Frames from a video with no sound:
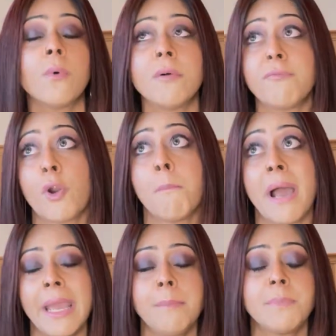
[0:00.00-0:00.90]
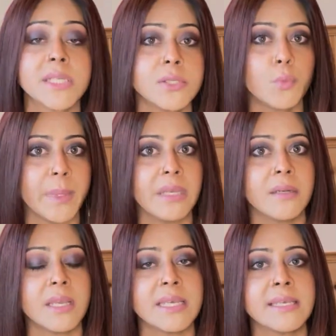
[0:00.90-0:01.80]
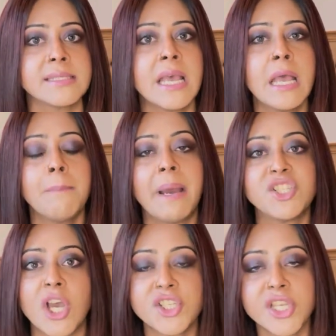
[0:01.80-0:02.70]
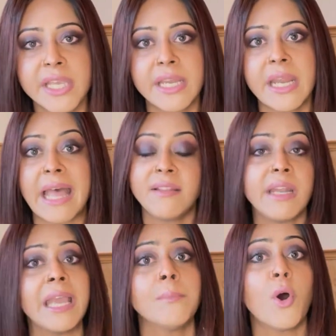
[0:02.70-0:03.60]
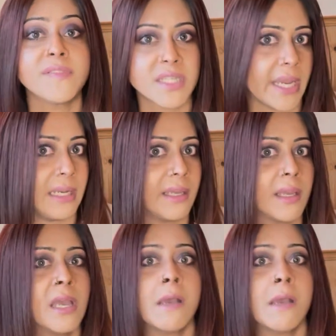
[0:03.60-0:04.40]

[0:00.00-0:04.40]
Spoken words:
from my personal opinion, is by judging it at the time of styling.